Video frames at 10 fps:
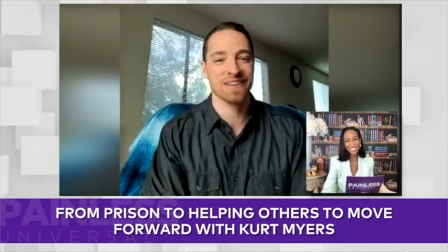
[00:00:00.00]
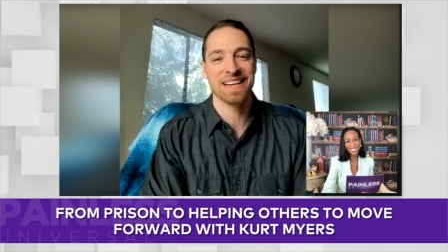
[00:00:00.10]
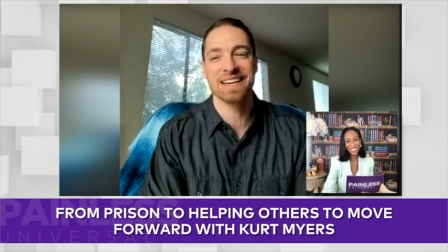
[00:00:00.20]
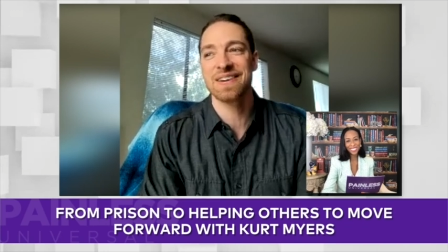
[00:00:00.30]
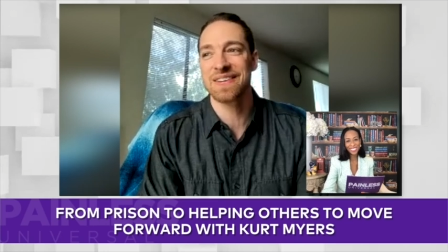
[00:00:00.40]

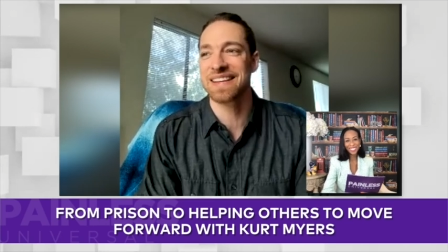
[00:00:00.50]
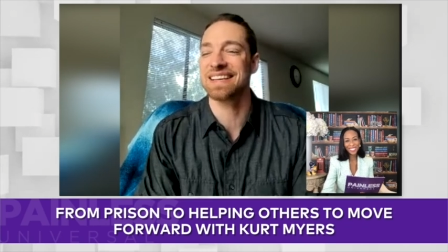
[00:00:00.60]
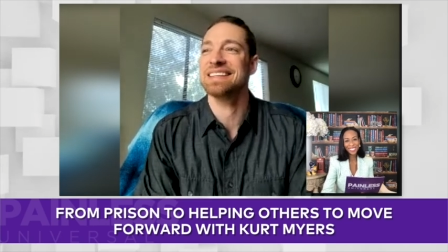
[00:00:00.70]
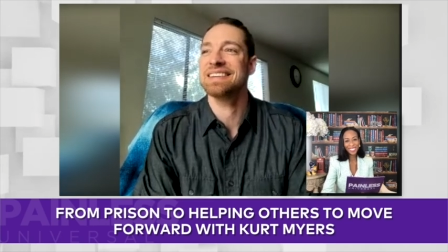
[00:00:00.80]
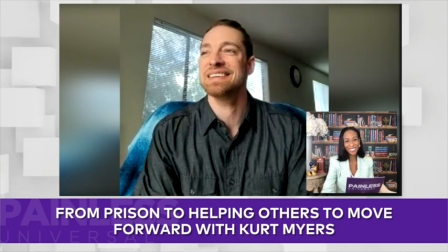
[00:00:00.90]
they know that,
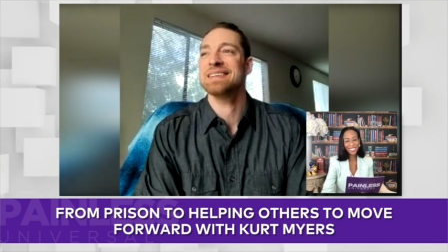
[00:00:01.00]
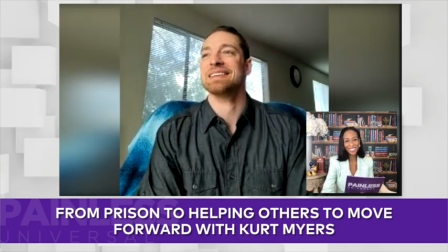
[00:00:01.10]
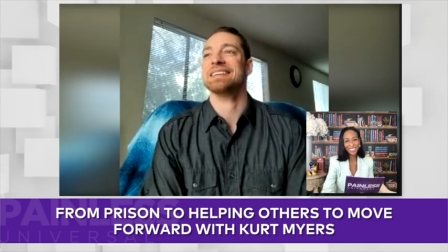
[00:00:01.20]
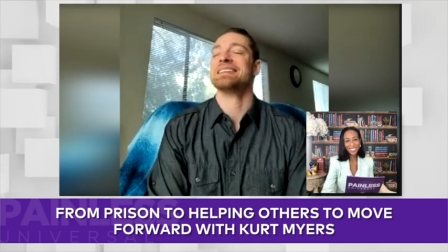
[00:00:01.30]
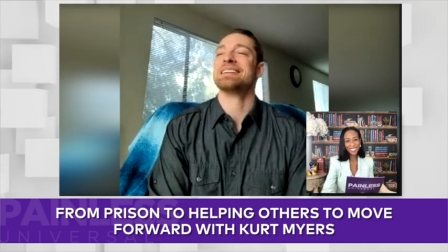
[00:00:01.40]

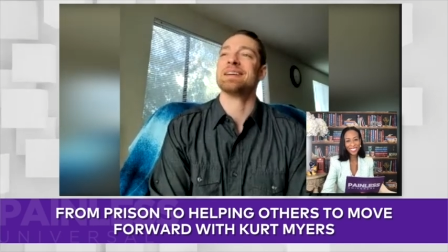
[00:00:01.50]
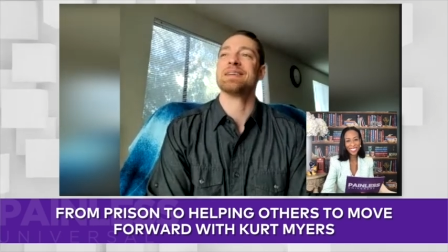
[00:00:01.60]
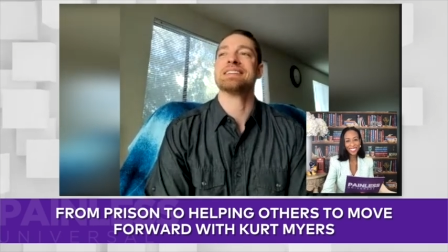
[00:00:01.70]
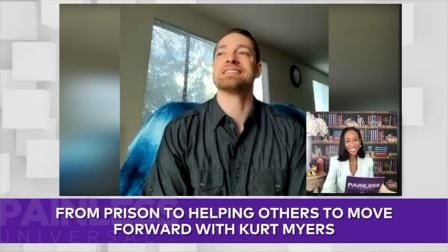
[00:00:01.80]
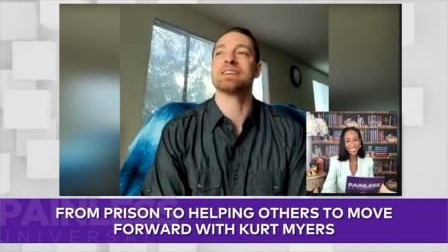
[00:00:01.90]
you know,
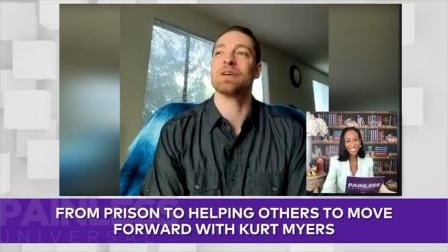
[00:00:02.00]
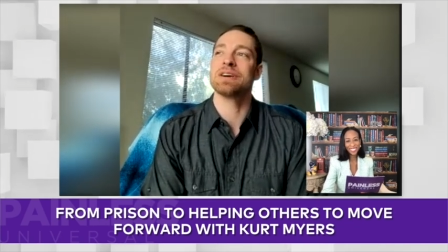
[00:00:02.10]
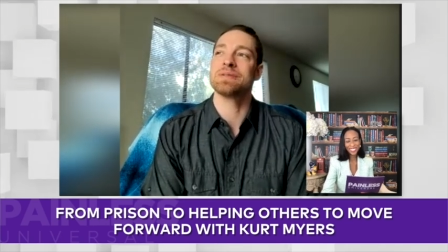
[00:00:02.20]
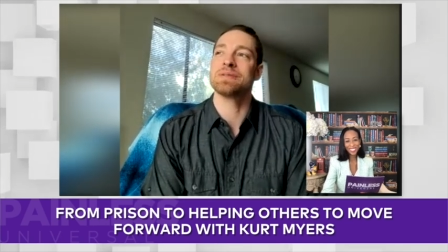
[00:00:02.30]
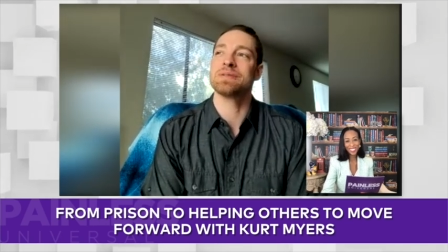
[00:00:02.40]
and so
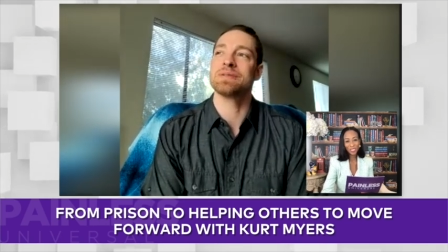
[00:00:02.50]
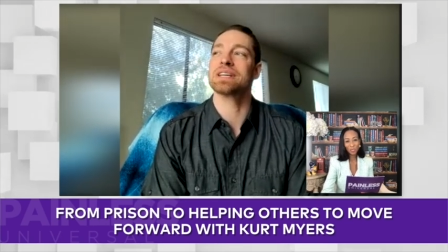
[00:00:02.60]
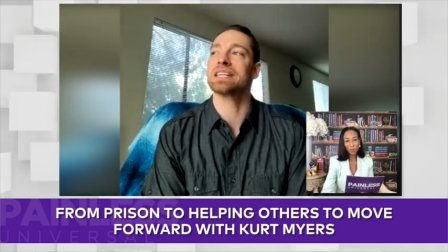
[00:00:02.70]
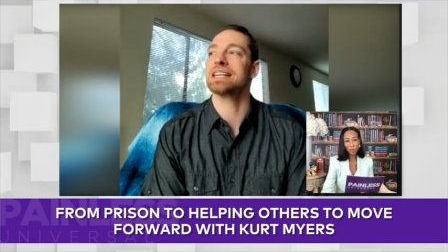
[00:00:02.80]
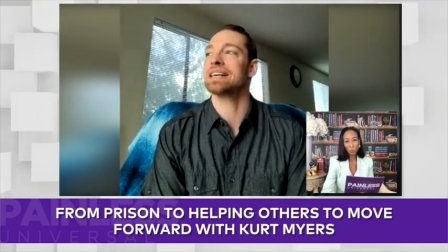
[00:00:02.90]
it was
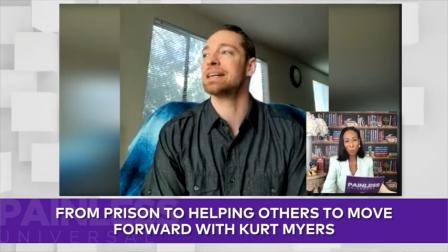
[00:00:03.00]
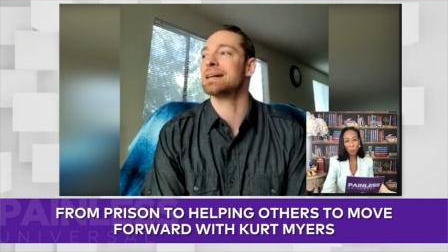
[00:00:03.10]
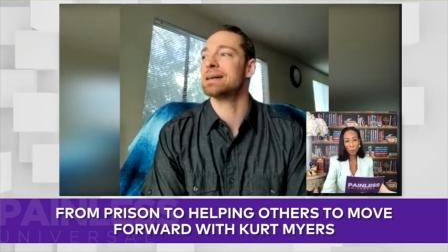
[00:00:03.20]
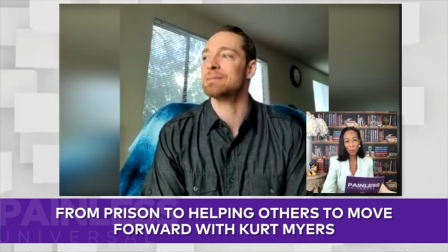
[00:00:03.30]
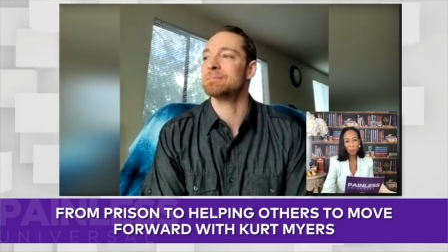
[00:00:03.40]
really
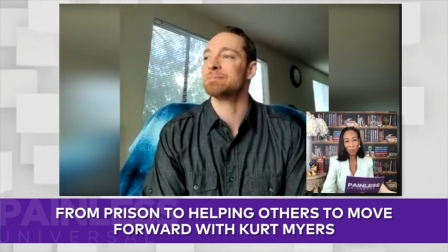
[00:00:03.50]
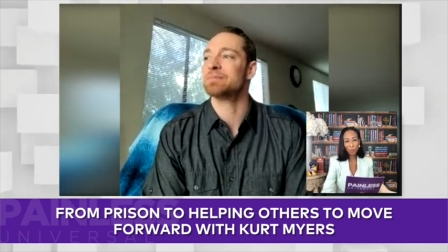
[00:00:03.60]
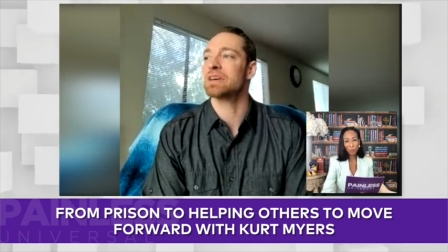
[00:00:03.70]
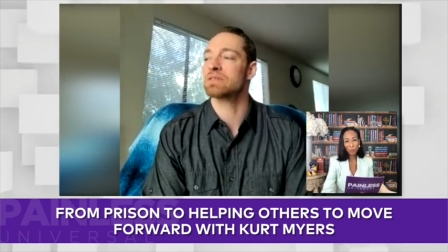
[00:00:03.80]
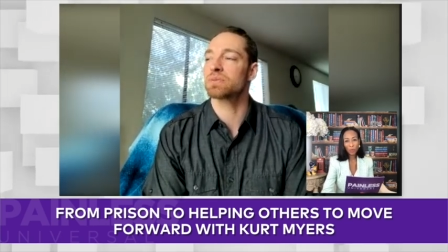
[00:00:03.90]
um
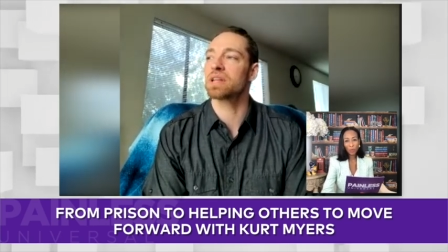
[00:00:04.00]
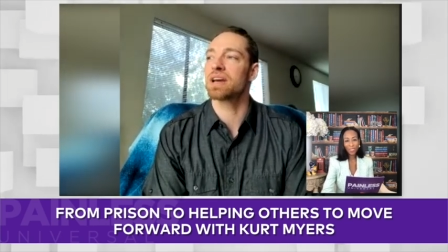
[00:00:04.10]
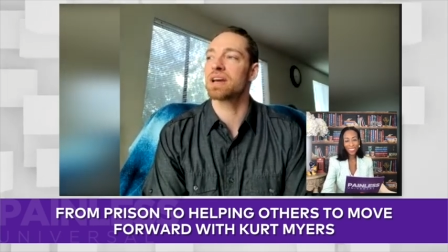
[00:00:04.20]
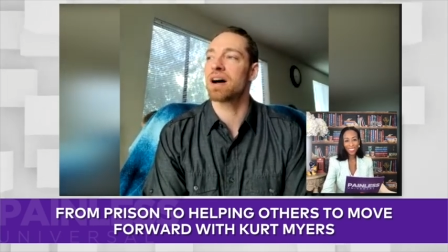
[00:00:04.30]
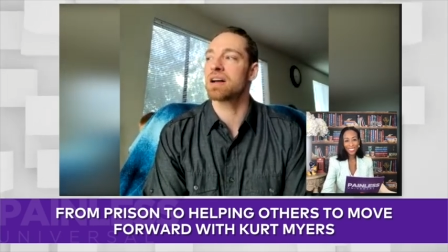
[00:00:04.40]
it was really
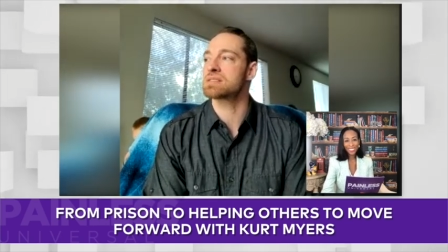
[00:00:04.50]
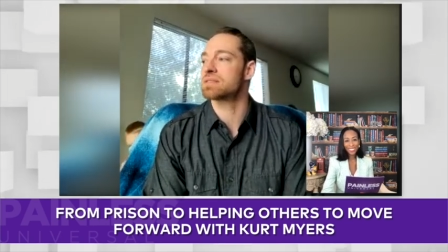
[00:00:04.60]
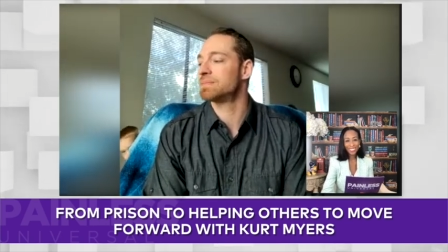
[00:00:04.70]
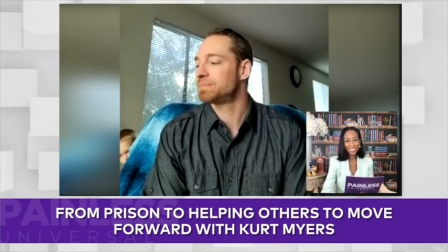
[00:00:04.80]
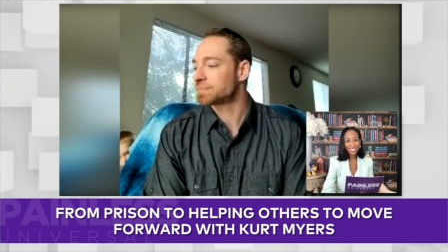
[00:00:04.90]

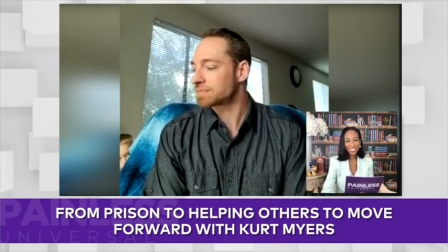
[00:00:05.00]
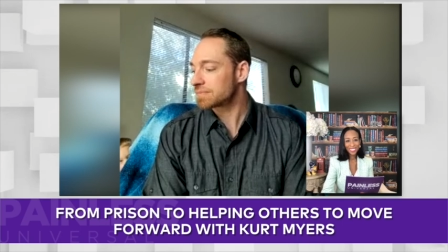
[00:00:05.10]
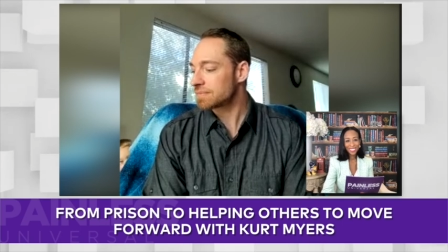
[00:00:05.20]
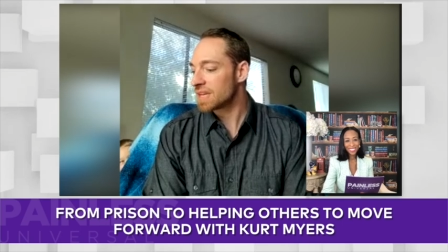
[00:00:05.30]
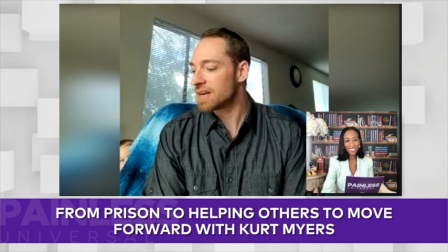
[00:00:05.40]
awesome
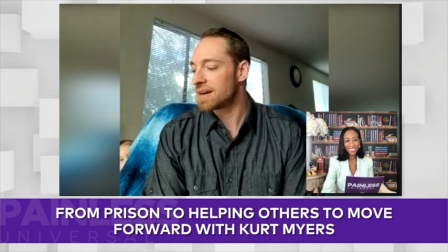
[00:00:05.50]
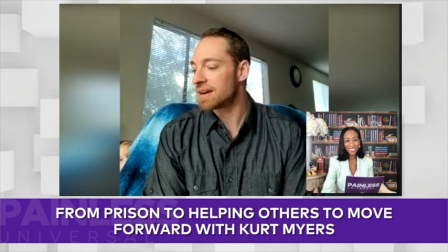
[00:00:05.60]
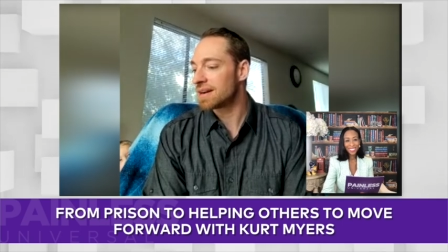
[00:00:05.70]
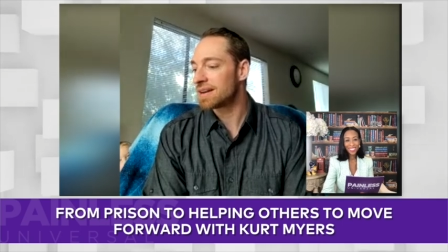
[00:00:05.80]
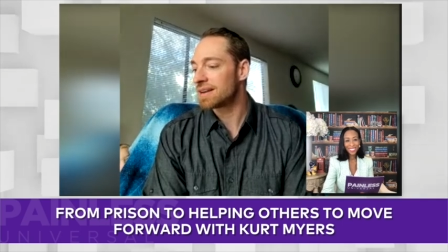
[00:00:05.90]

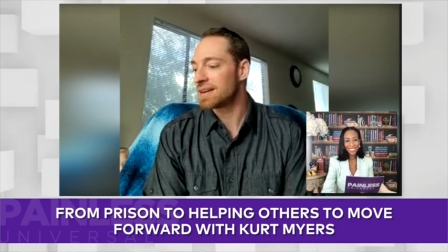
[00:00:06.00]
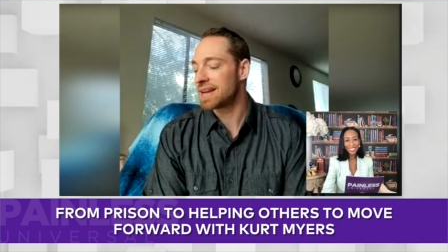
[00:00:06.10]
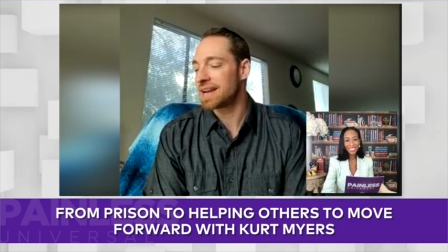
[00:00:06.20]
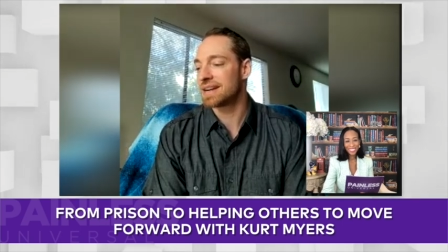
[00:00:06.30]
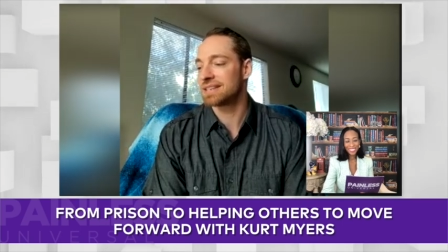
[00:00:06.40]
uh,
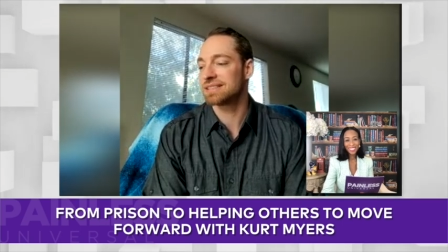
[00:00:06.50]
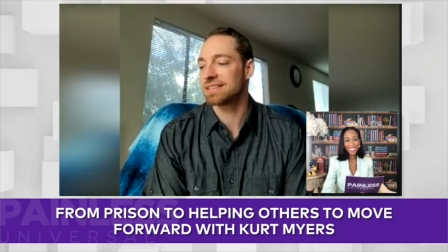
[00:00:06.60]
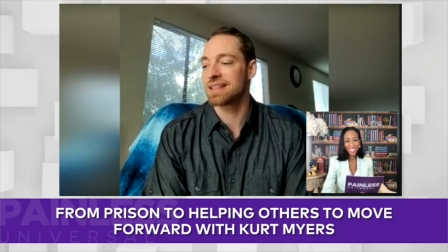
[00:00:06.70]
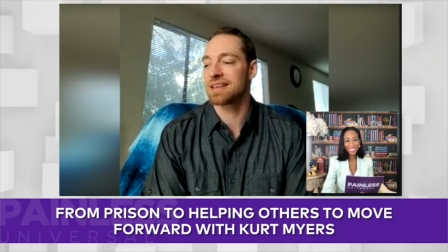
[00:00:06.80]
and I yeah.